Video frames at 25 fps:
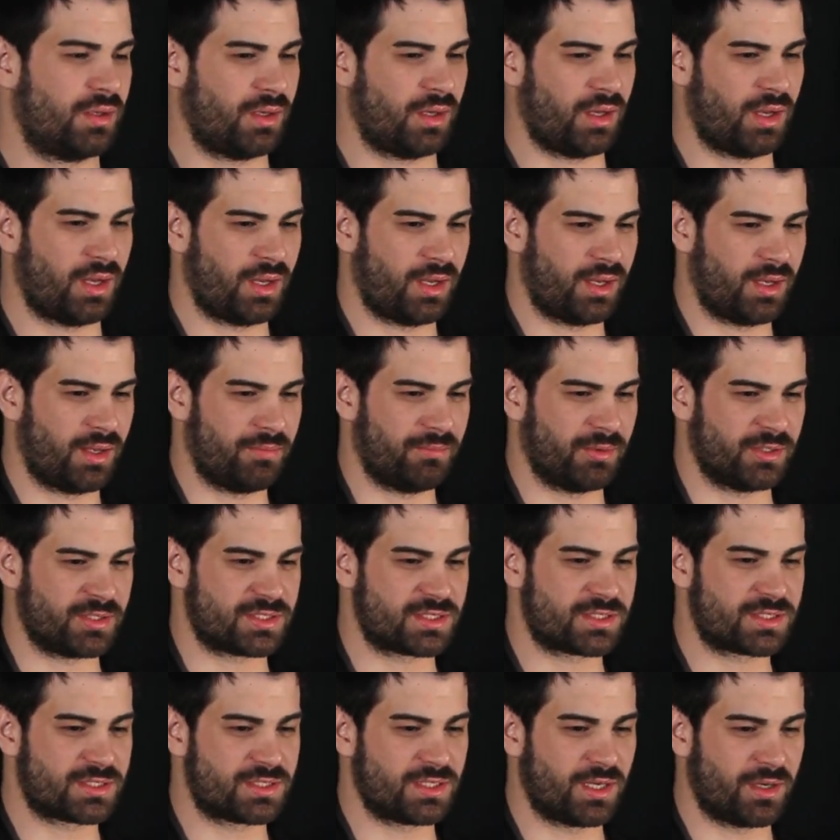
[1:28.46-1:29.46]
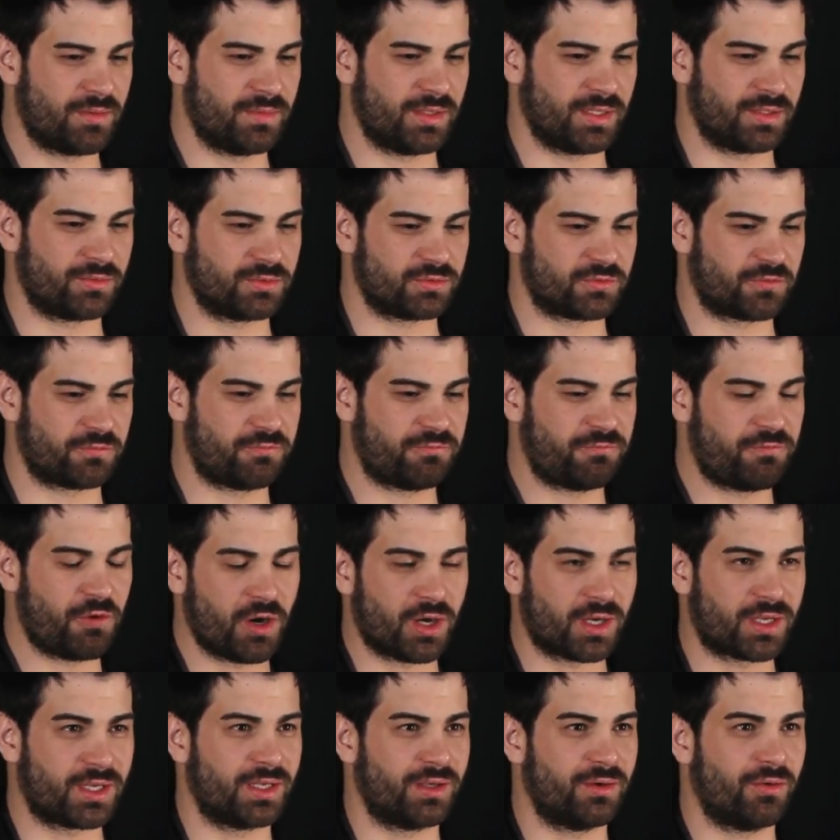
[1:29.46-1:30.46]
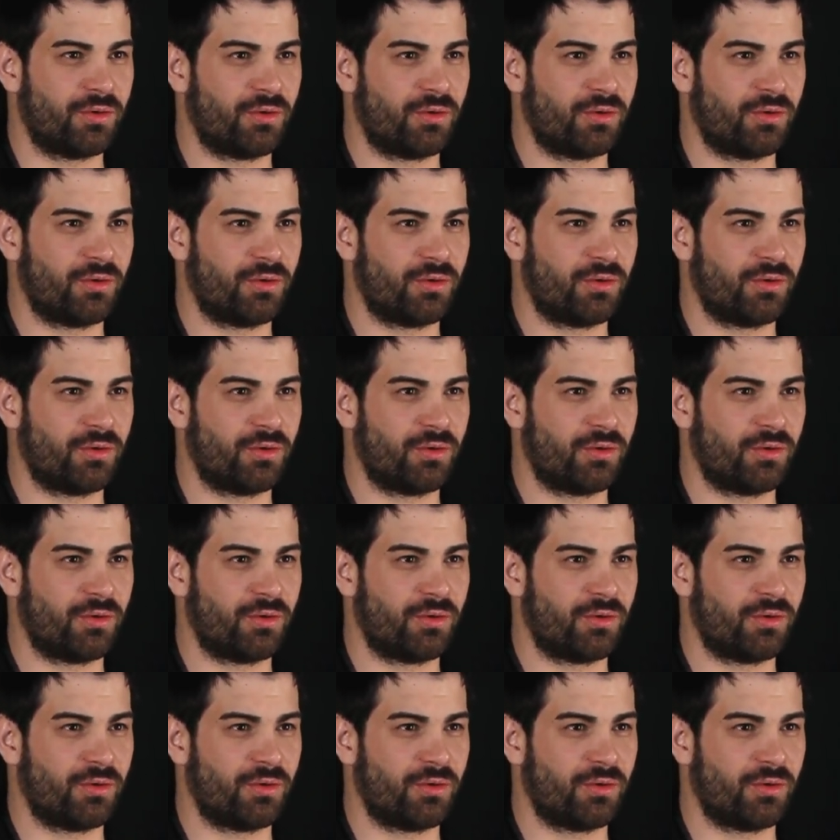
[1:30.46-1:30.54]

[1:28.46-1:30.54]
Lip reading: My stomach was fucking